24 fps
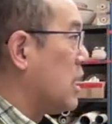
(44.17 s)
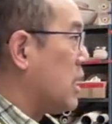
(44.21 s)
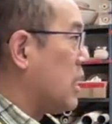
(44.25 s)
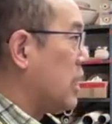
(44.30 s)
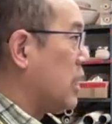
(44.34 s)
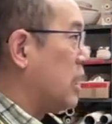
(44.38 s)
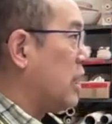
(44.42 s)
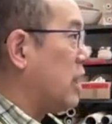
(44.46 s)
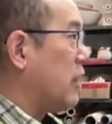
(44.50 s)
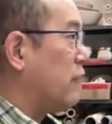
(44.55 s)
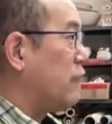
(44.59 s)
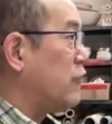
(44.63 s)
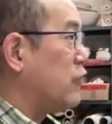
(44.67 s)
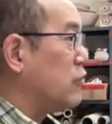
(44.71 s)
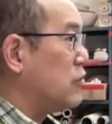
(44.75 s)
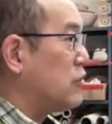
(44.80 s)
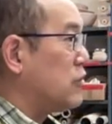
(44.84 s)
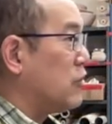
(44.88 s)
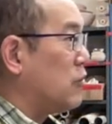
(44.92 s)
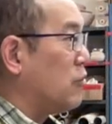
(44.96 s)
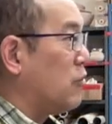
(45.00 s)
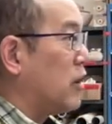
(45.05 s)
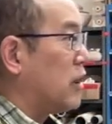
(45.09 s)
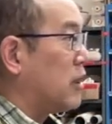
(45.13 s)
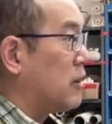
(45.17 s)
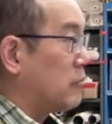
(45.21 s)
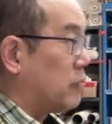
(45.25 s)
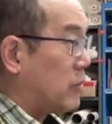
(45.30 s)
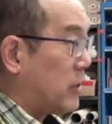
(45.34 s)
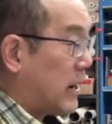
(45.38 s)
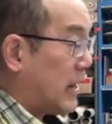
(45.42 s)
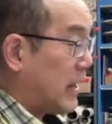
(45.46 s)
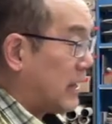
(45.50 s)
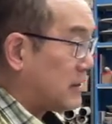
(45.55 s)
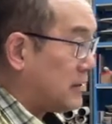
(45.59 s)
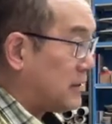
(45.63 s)
If you still want to
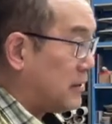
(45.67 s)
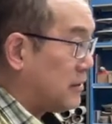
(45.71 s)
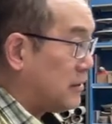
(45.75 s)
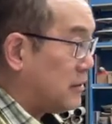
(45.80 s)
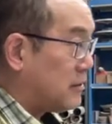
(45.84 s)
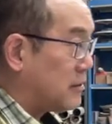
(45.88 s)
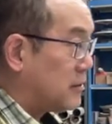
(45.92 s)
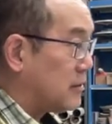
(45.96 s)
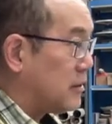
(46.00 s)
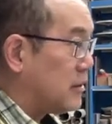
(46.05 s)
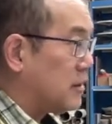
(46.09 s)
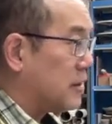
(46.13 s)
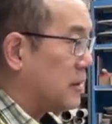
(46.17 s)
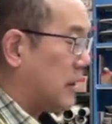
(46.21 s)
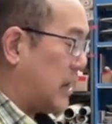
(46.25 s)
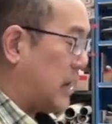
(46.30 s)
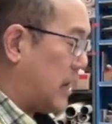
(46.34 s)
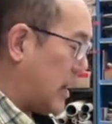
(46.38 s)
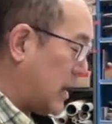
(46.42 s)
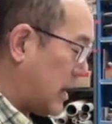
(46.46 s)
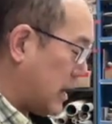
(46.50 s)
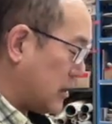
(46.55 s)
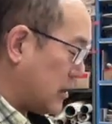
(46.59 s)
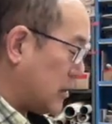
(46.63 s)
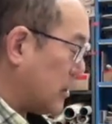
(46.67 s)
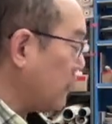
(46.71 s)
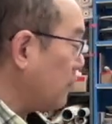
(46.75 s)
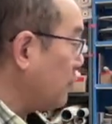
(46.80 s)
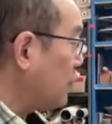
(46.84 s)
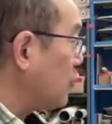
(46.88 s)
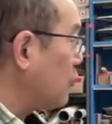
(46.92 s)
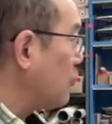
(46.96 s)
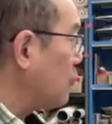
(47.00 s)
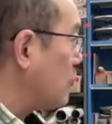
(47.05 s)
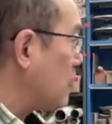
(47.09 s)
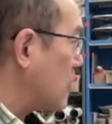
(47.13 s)
practice, and if
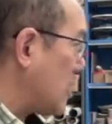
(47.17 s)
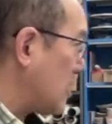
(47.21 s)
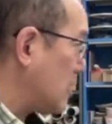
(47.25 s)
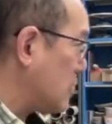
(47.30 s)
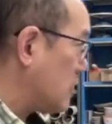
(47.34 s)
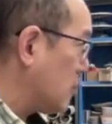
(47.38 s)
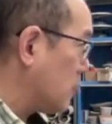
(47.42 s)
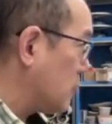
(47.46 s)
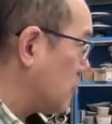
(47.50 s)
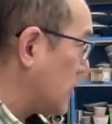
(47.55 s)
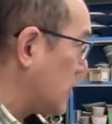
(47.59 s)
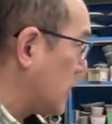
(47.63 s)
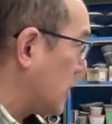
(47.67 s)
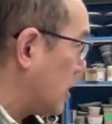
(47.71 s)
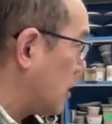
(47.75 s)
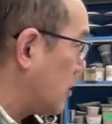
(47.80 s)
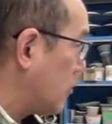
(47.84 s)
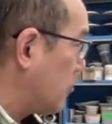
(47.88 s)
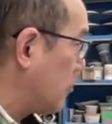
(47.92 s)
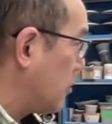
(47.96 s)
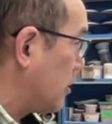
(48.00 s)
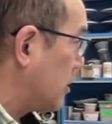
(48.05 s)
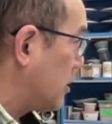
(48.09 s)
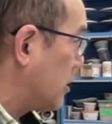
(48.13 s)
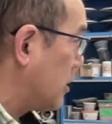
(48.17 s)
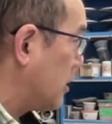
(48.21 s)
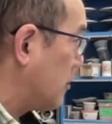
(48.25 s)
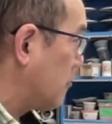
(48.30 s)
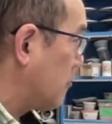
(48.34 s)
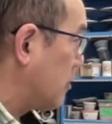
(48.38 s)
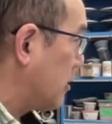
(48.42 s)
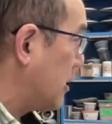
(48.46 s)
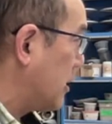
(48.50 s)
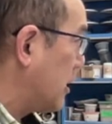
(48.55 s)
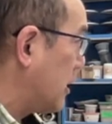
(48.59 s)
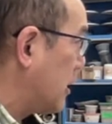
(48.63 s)
you make something out of reclaimed
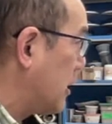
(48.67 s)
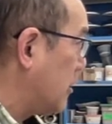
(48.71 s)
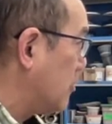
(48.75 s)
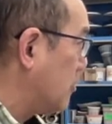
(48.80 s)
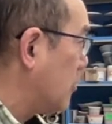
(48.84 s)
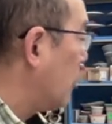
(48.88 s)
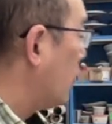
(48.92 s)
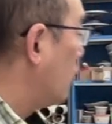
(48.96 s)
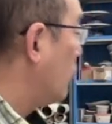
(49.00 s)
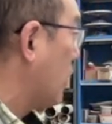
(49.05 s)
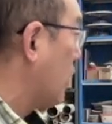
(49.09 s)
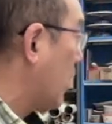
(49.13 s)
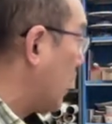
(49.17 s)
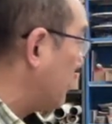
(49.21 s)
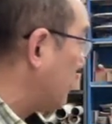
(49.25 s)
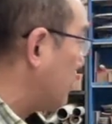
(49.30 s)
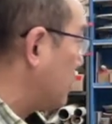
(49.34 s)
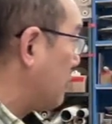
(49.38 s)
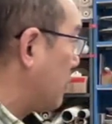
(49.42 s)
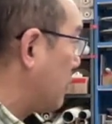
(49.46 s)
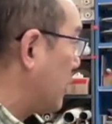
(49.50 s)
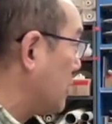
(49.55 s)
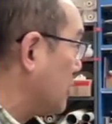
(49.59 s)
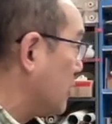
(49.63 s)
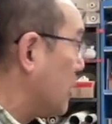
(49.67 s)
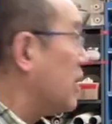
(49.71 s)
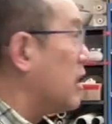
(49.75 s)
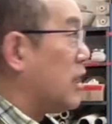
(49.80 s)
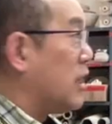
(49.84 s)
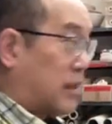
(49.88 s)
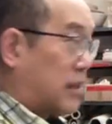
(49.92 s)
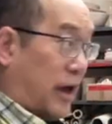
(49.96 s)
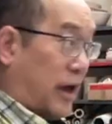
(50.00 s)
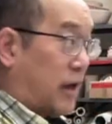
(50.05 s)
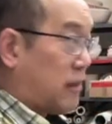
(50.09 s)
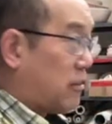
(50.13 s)
clay, though, you happen to make it,
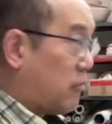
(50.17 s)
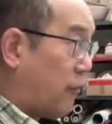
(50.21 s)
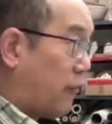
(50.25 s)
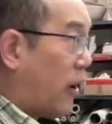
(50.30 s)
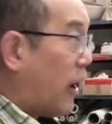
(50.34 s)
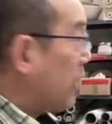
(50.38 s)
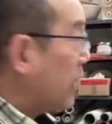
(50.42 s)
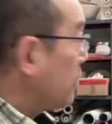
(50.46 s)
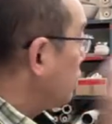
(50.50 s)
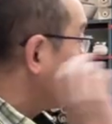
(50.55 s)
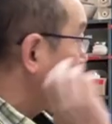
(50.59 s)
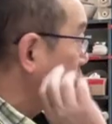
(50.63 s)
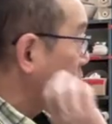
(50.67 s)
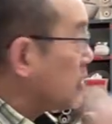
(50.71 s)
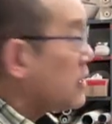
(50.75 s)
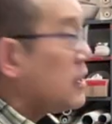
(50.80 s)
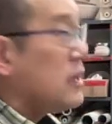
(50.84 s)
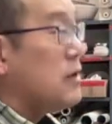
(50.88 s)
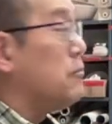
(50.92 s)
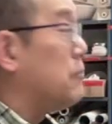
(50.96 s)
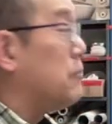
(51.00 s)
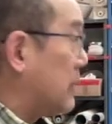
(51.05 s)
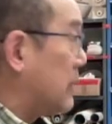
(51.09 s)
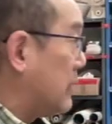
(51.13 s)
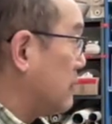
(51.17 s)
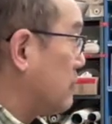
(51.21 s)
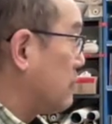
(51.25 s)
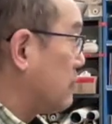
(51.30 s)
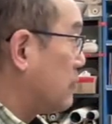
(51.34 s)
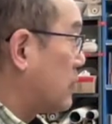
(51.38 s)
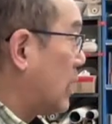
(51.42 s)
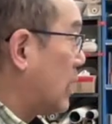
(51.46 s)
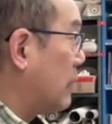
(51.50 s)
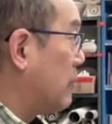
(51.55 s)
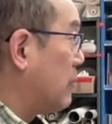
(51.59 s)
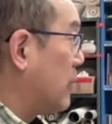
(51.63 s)
that's fine. You just keep it.
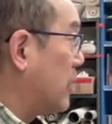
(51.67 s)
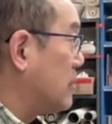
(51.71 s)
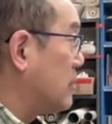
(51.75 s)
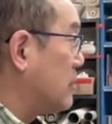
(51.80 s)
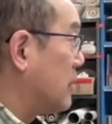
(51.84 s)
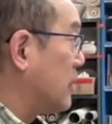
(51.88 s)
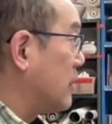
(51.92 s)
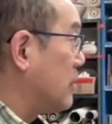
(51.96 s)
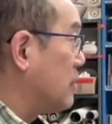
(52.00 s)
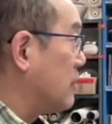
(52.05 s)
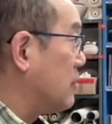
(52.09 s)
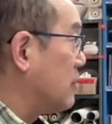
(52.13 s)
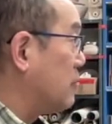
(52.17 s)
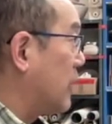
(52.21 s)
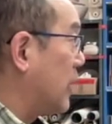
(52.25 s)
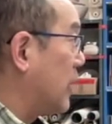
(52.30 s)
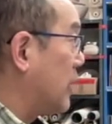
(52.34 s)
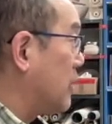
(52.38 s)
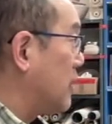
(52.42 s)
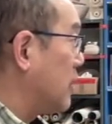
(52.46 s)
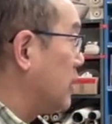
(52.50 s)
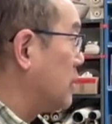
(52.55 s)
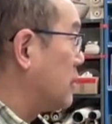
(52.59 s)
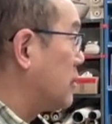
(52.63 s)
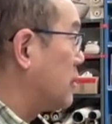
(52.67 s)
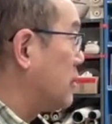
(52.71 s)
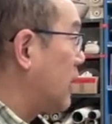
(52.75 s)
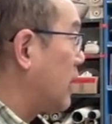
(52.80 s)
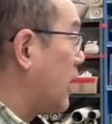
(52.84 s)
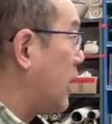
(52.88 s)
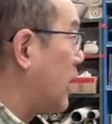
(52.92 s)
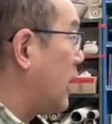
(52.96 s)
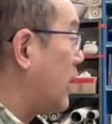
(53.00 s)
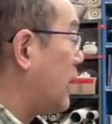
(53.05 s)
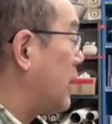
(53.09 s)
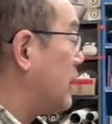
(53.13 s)
That makes sense. But it's
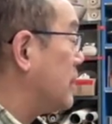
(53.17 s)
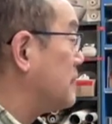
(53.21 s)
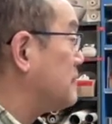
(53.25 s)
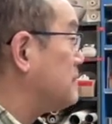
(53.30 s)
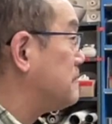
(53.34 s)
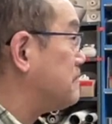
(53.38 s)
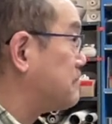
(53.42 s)
not